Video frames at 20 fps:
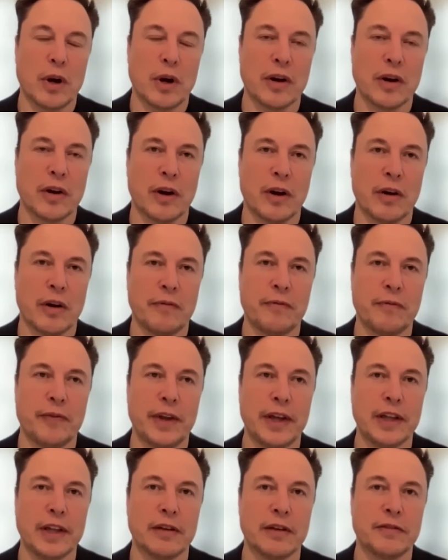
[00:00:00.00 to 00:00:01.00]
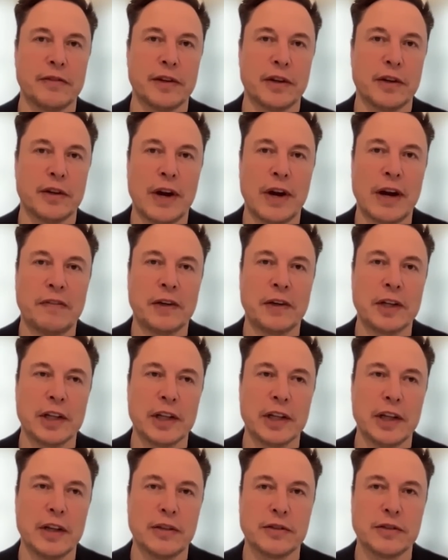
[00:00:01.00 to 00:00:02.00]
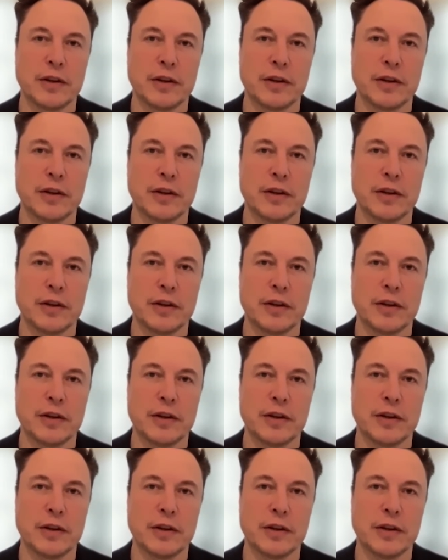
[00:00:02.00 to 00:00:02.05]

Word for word: are, are being lifted rapidly.